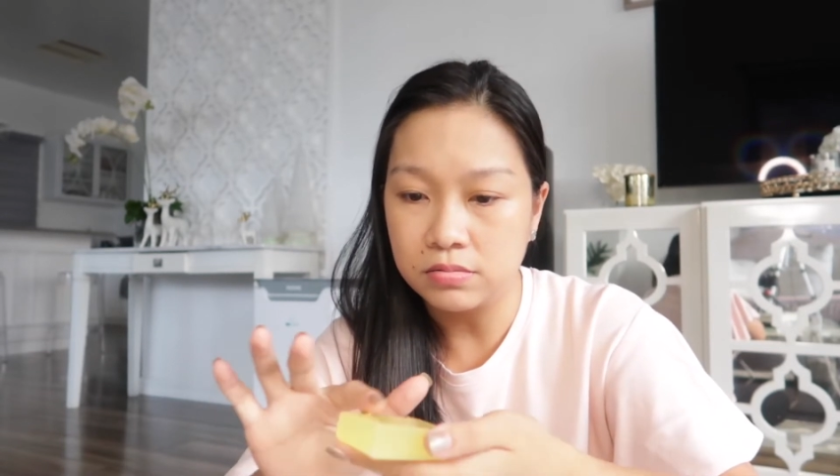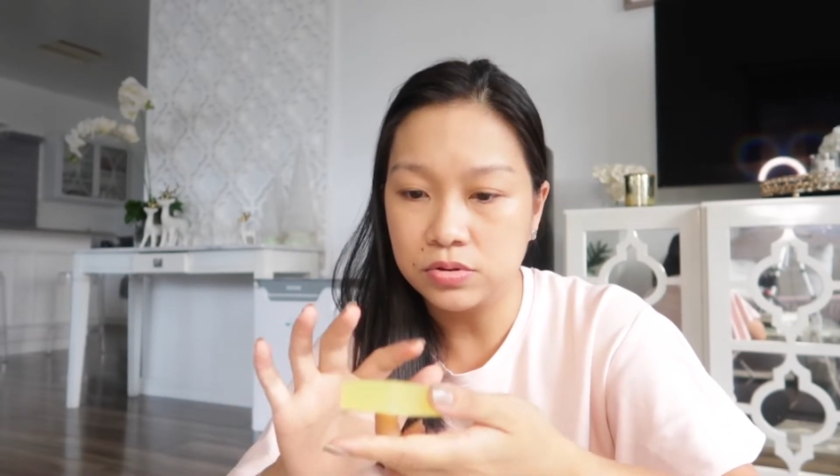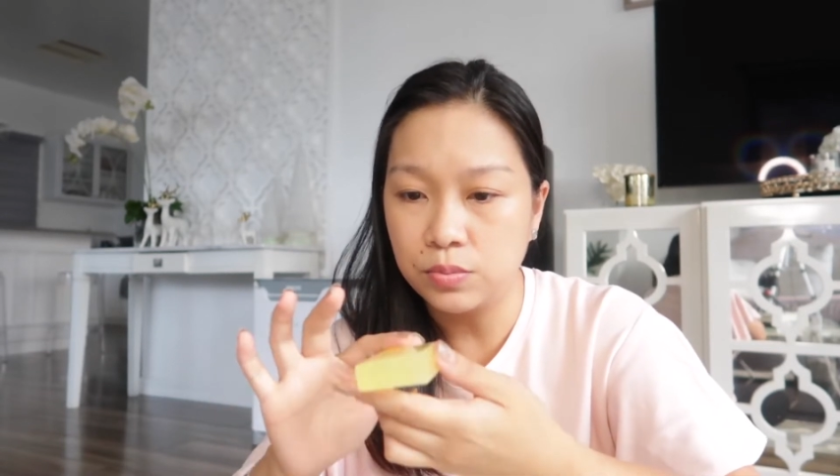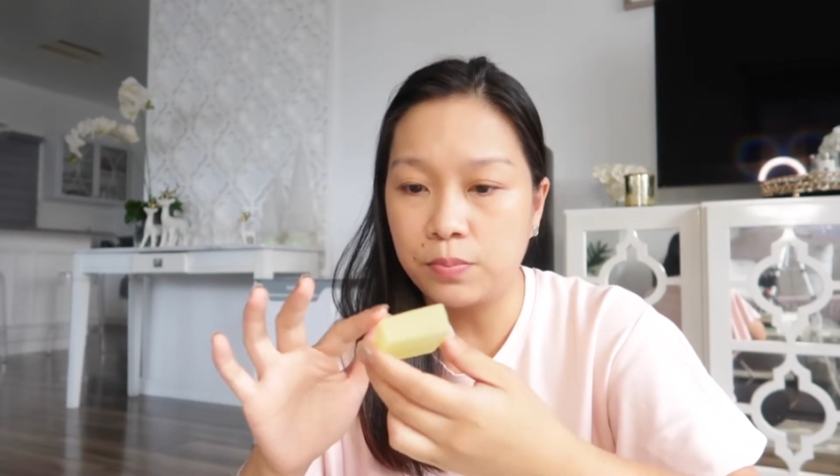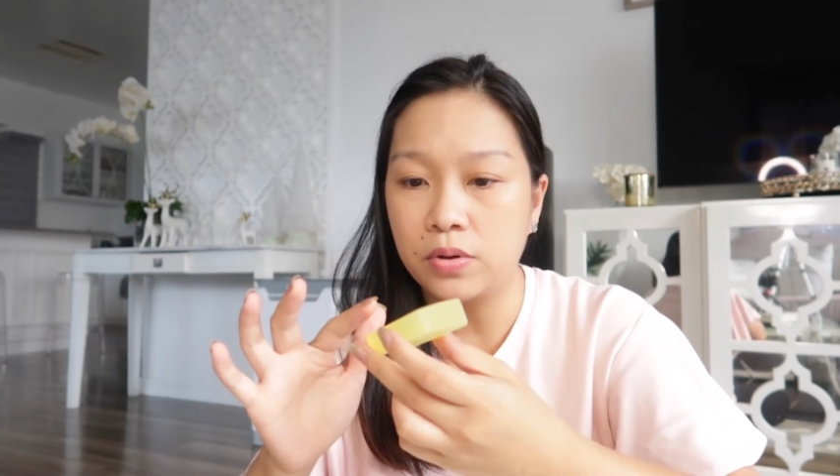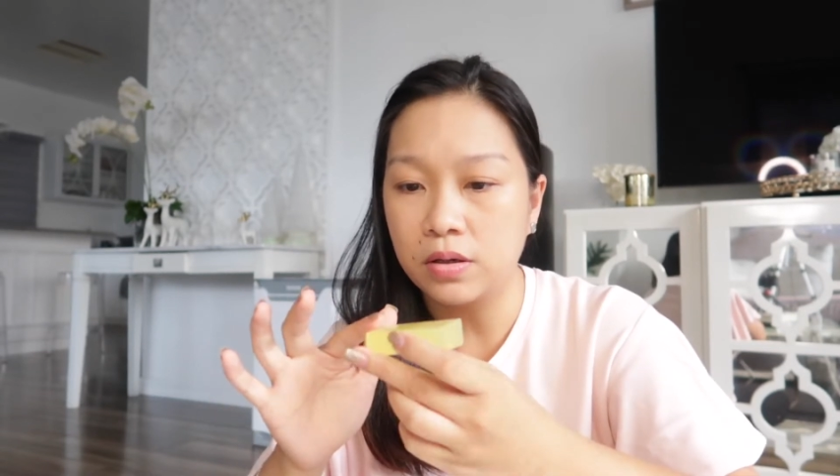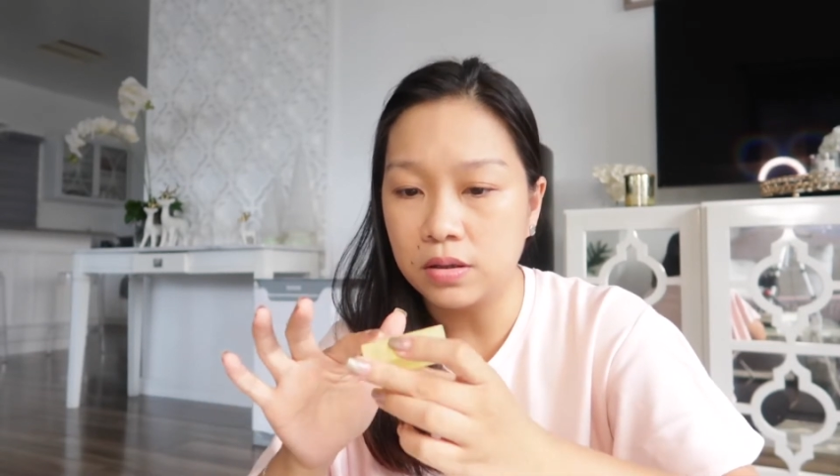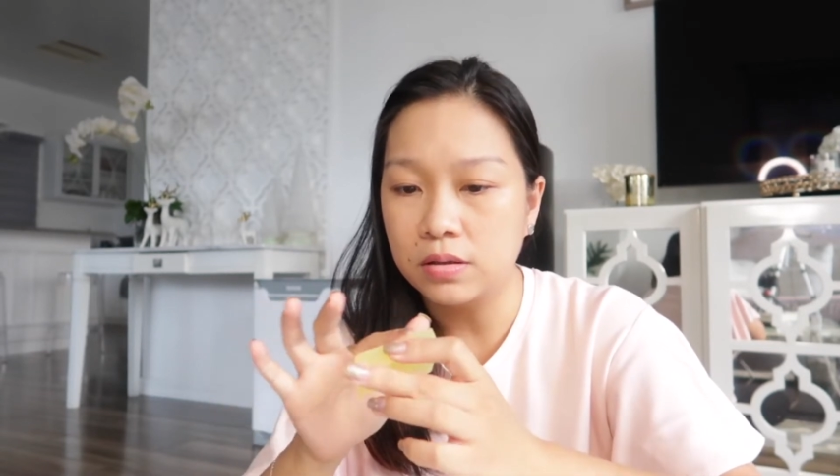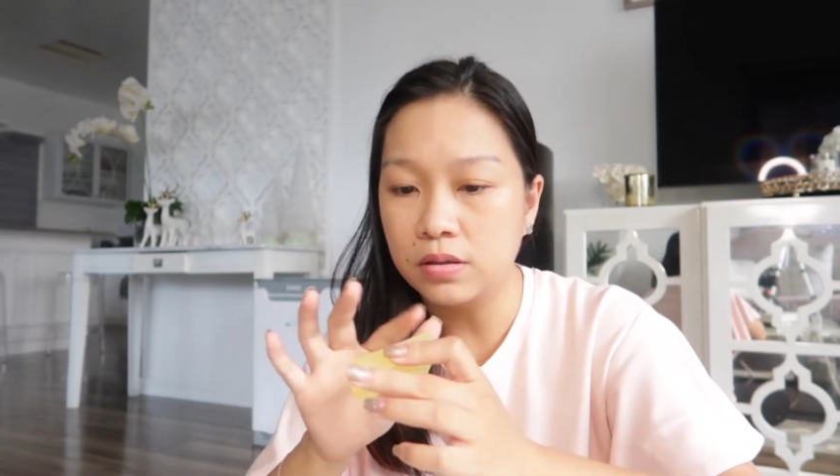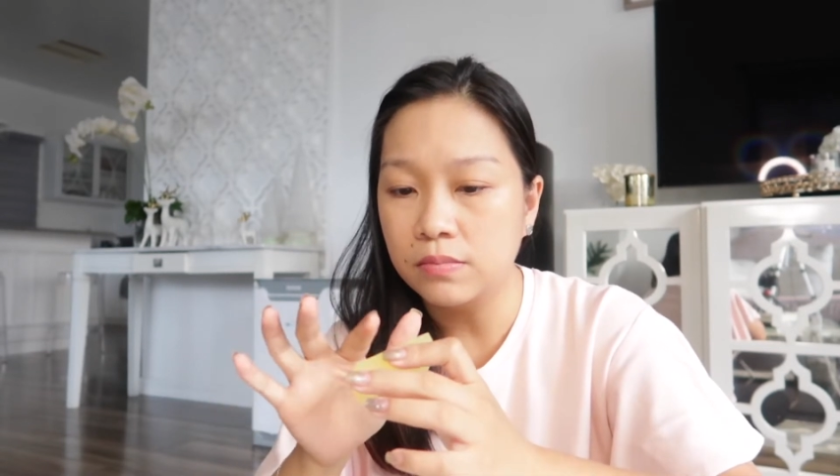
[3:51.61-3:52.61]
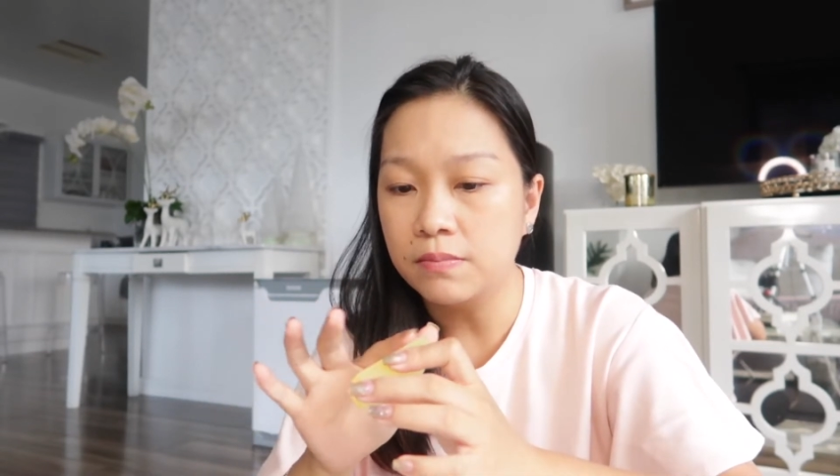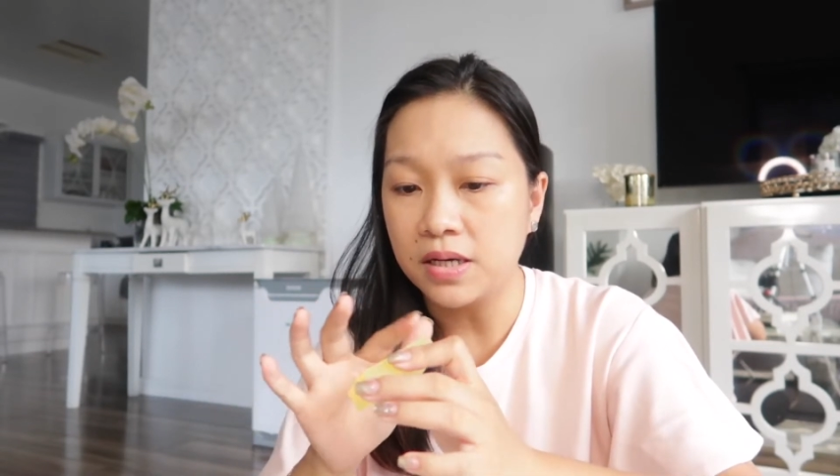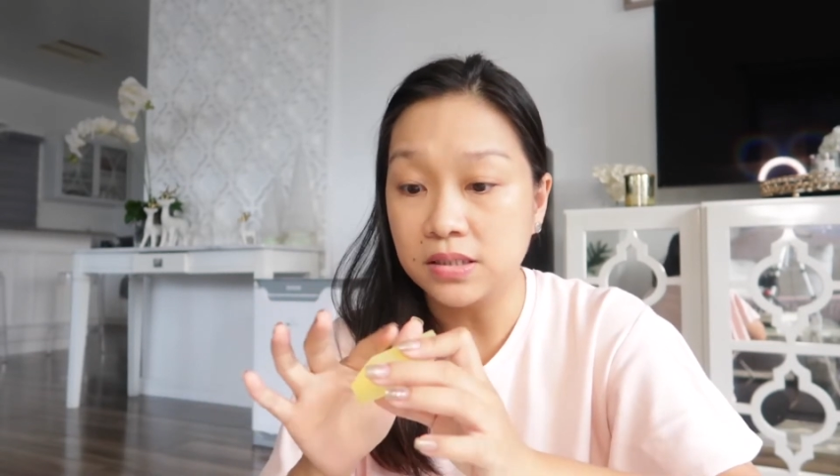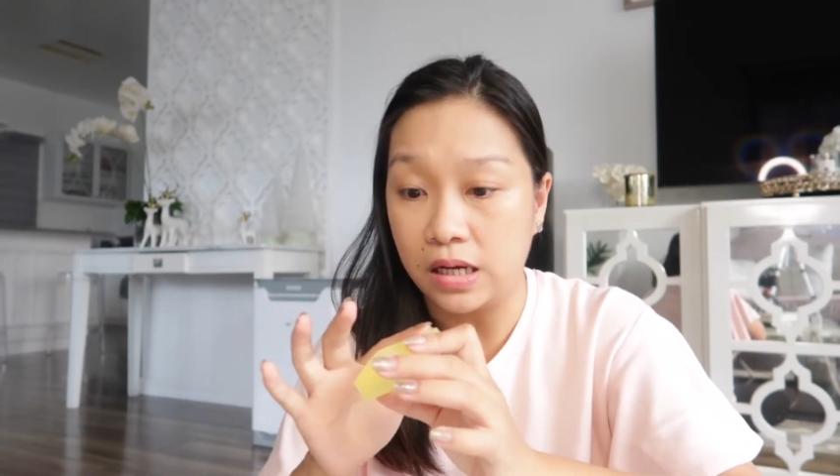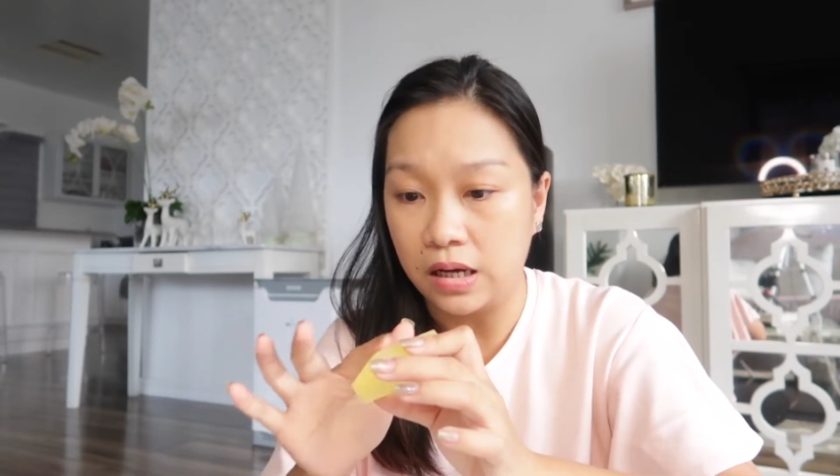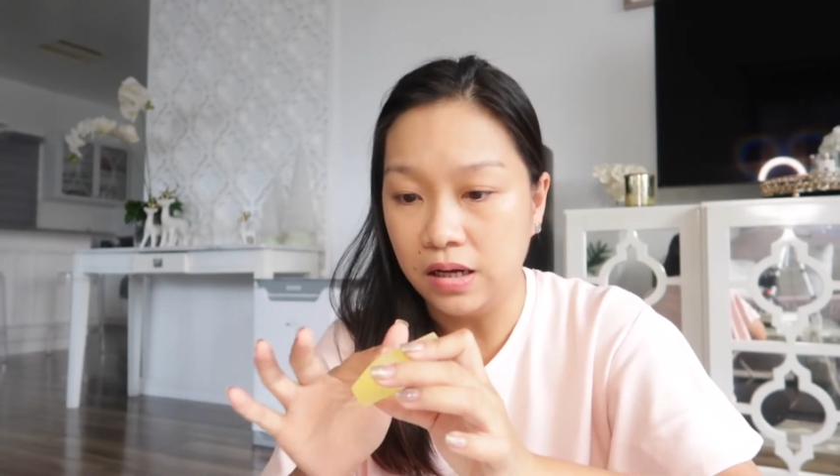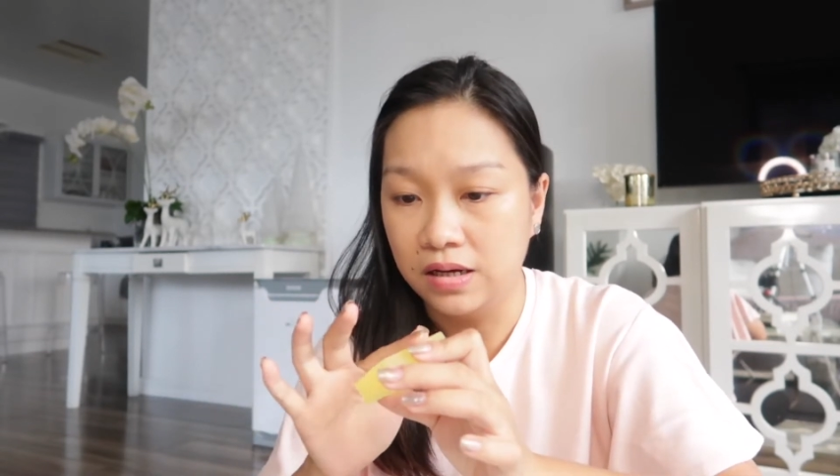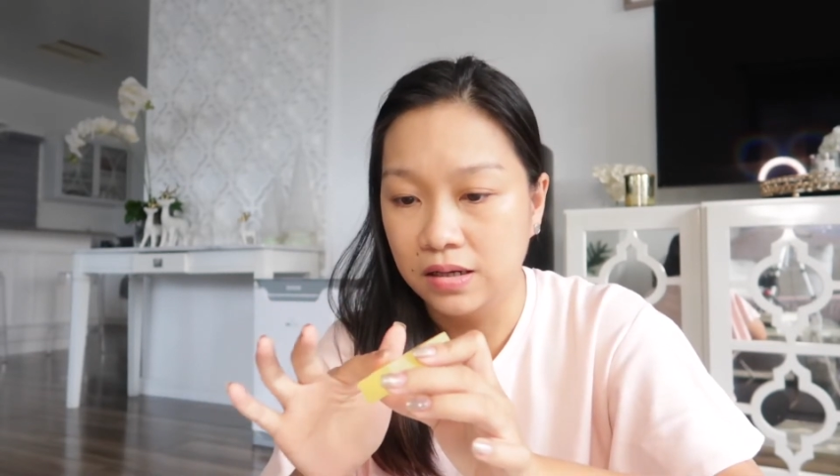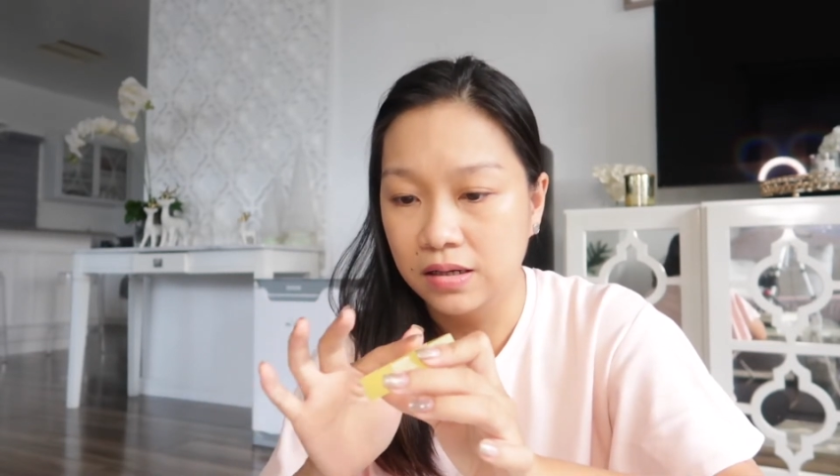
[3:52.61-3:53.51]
super basa.